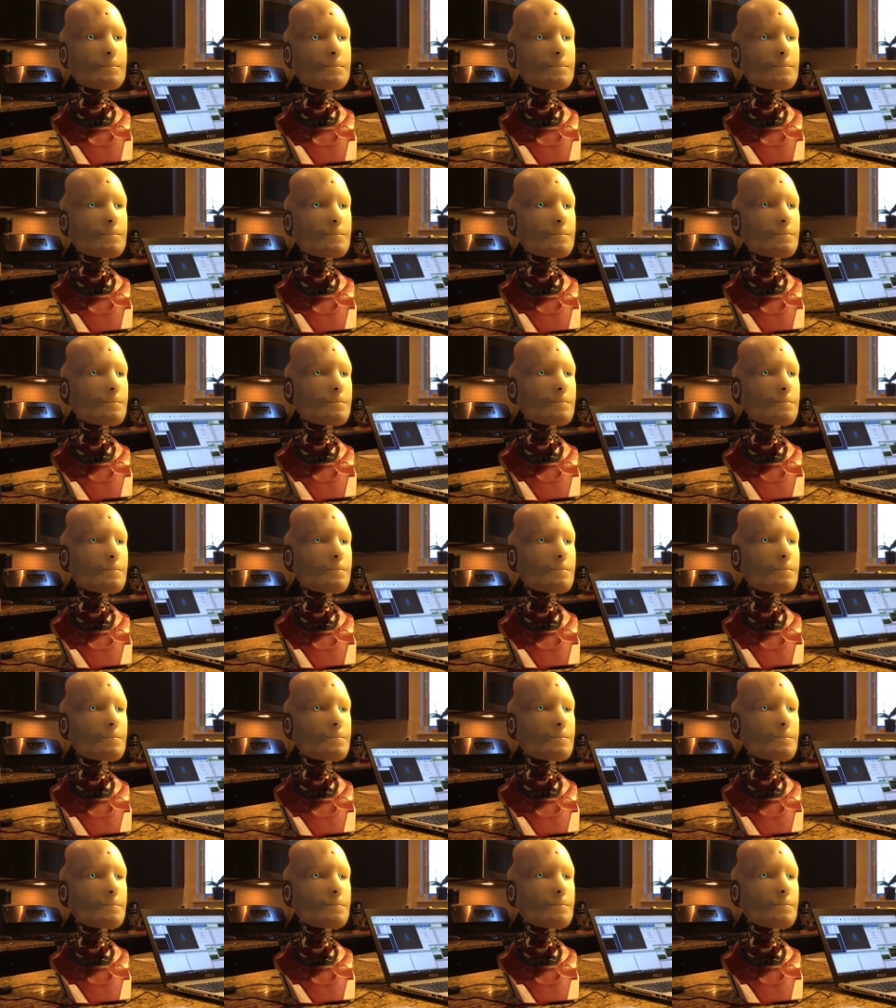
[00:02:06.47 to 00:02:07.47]
Wow.
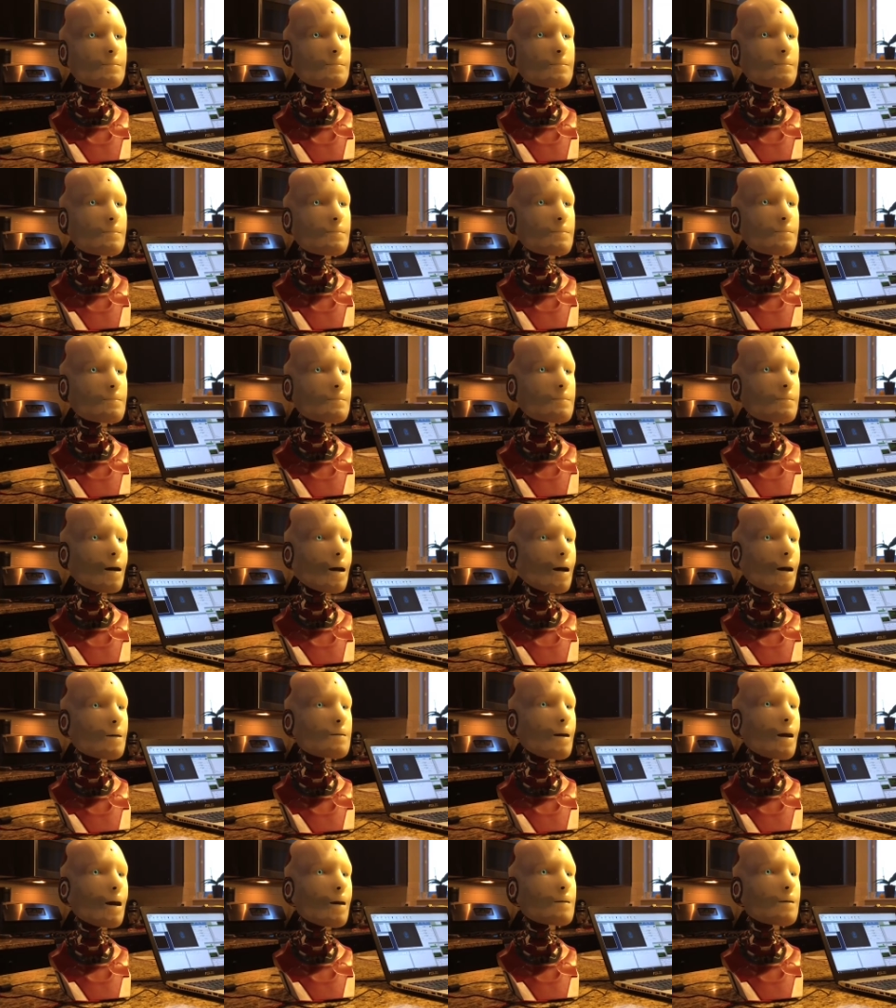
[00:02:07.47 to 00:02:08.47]
I'm
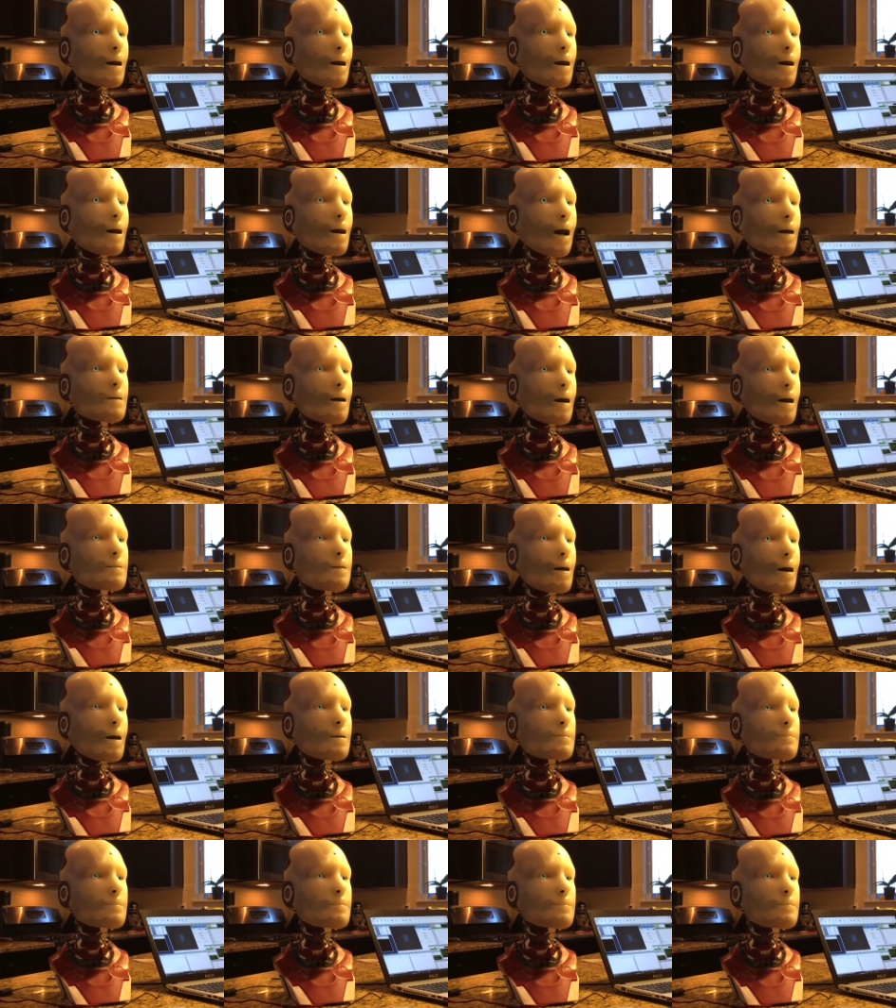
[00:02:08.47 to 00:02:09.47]
glad you're
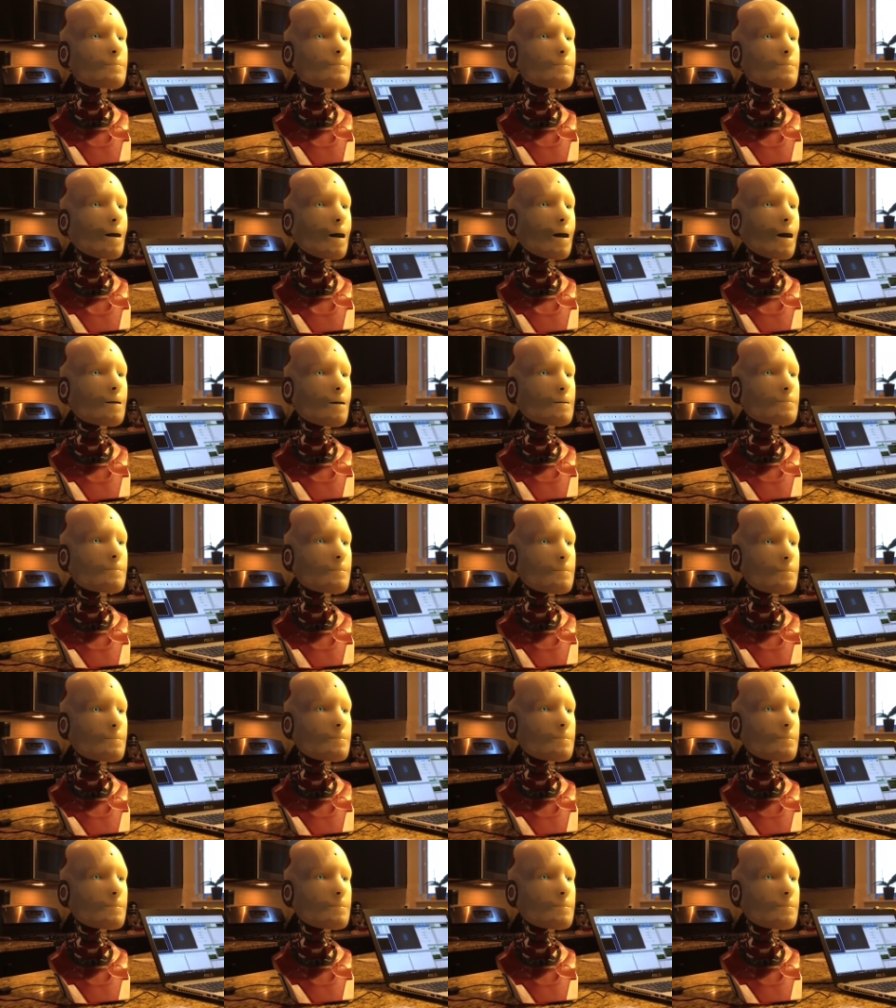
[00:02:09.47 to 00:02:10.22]
impressed, Will.